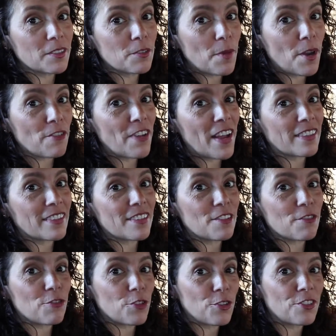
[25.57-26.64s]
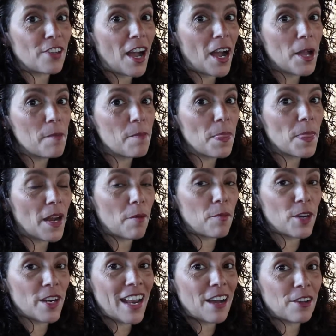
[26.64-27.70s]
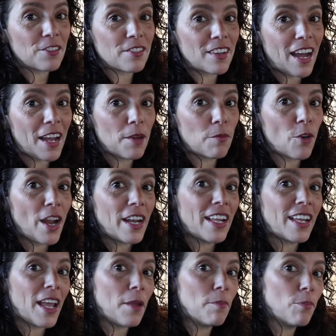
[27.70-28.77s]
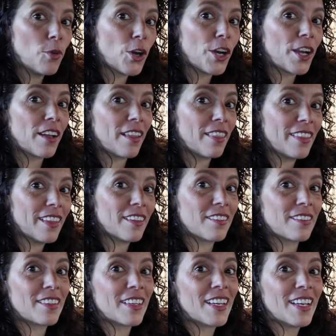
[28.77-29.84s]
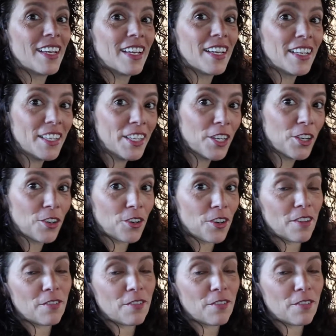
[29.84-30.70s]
As a matter of fact, this is the first time that I'm going to announce that I am writing a book this year.